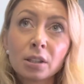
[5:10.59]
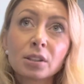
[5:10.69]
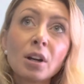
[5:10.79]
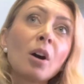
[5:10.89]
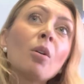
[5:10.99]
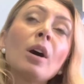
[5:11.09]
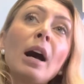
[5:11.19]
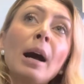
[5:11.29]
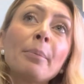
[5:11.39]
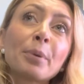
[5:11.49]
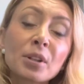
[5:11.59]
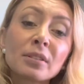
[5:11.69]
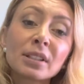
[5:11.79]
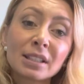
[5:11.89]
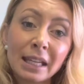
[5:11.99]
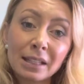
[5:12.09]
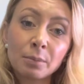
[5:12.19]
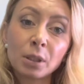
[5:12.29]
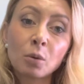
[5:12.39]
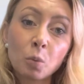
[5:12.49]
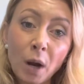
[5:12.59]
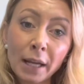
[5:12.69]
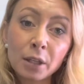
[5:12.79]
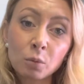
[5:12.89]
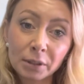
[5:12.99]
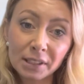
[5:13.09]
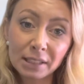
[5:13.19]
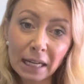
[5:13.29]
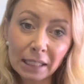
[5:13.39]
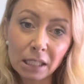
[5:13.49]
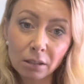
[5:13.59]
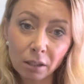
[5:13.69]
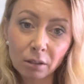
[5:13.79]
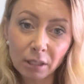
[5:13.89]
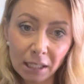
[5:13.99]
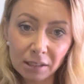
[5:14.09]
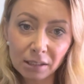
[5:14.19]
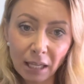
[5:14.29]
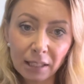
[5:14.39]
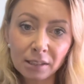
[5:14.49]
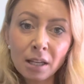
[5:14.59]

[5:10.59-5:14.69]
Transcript: So personal statement of why you want to study here in the United States.